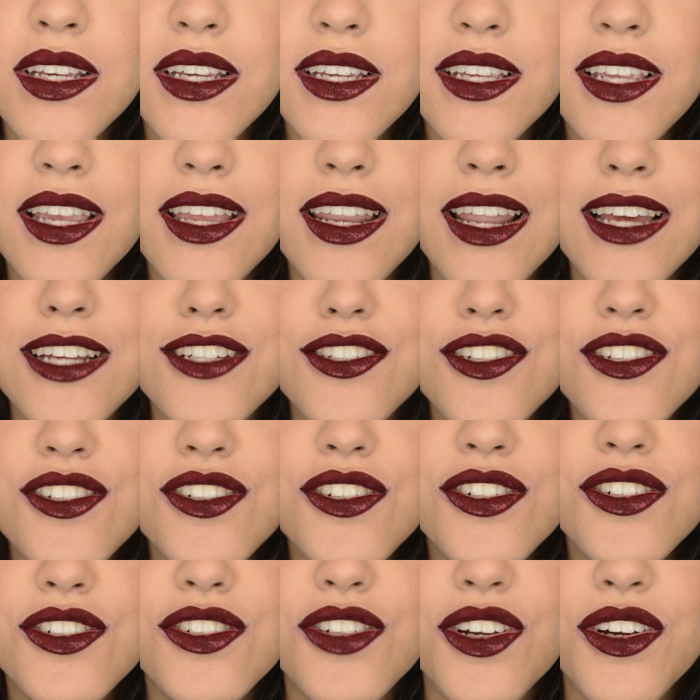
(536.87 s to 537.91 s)
Can I
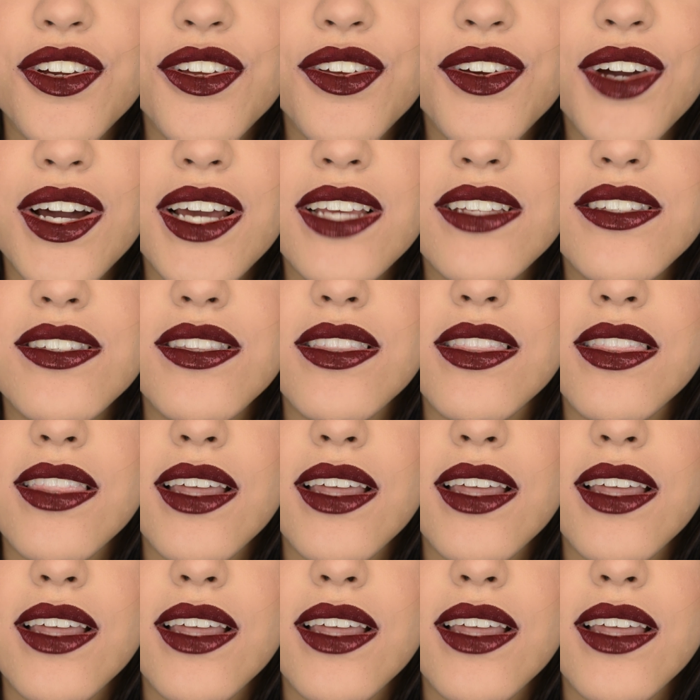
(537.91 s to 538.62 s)
just show you guys